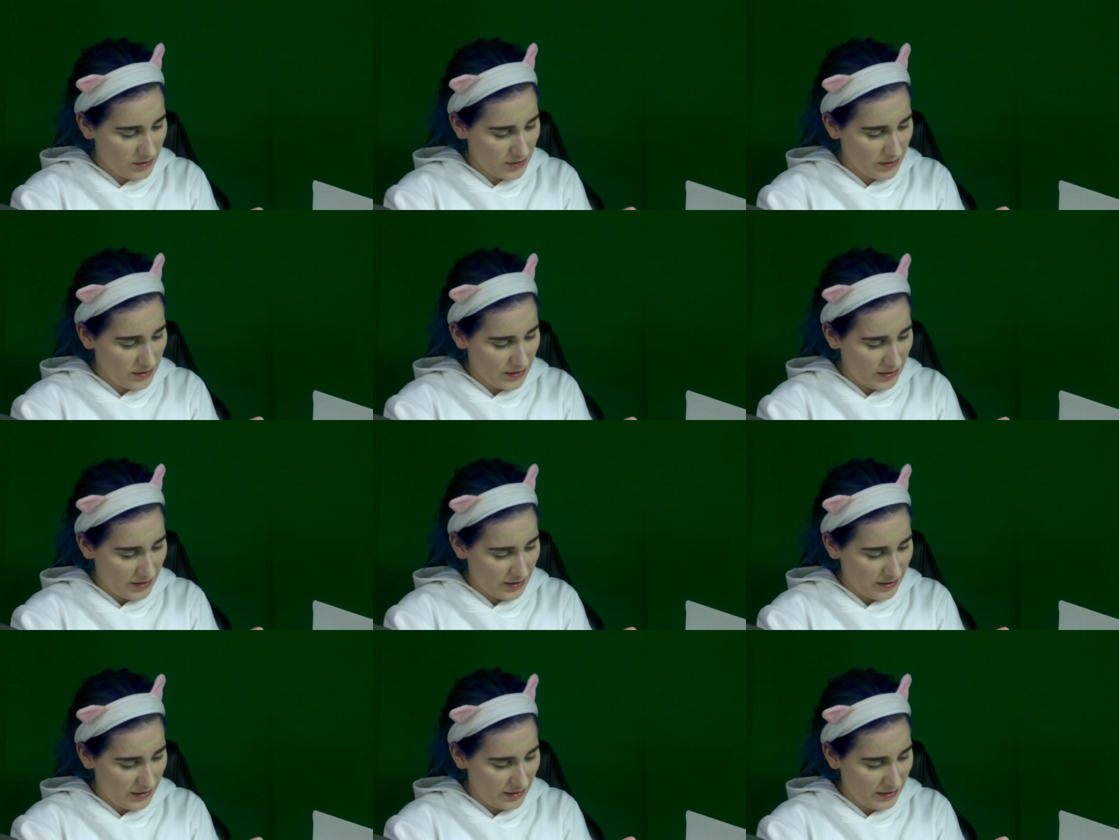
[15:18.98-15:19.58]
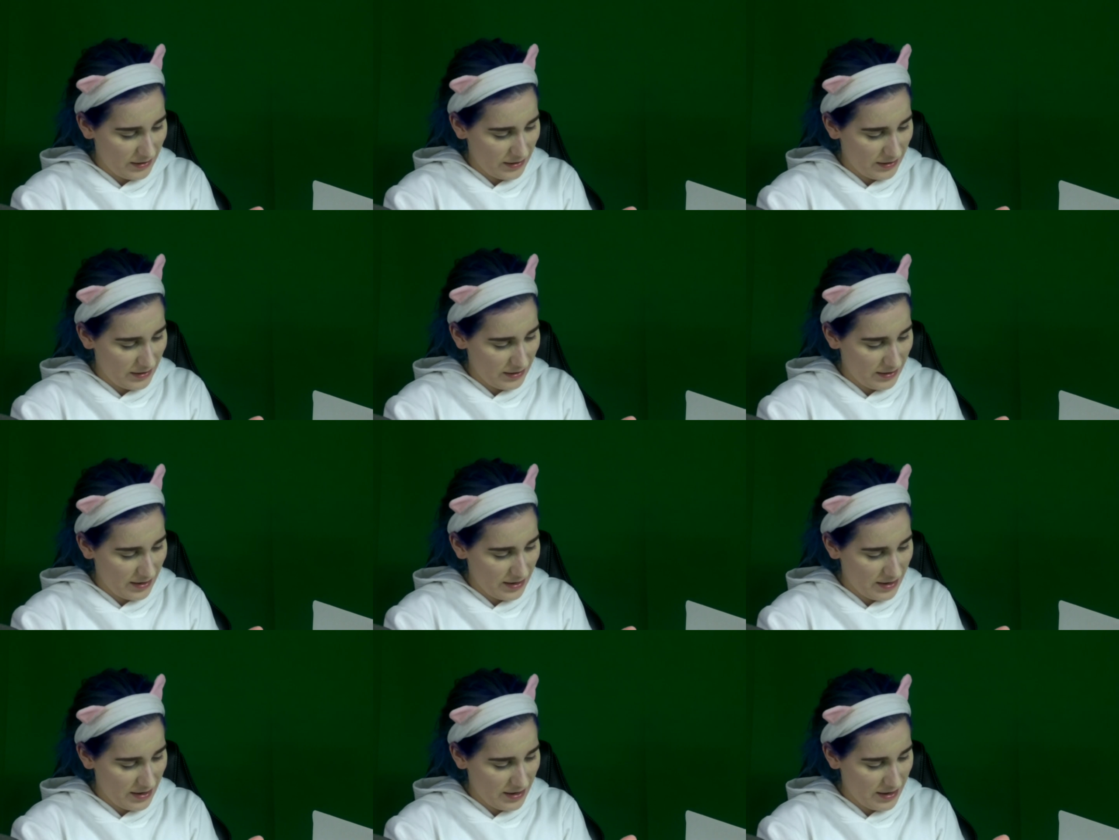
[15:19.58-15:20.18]

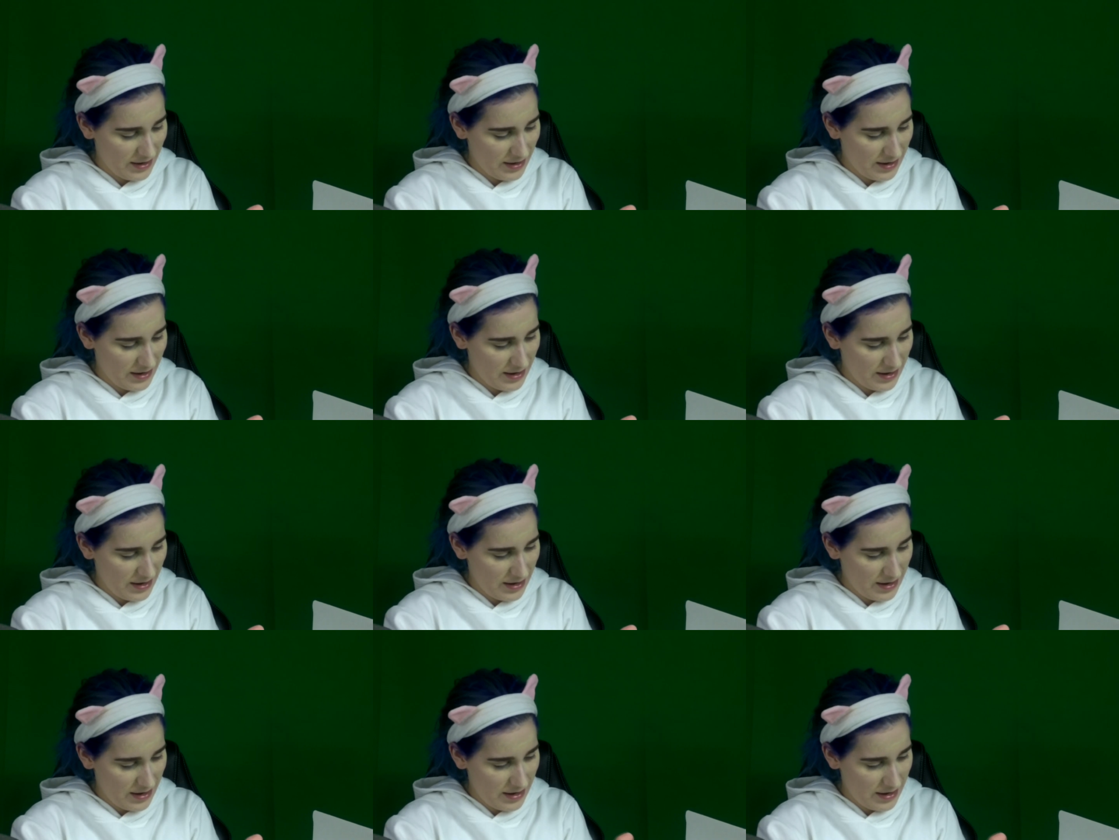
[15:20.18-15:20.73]
Nobody speaks.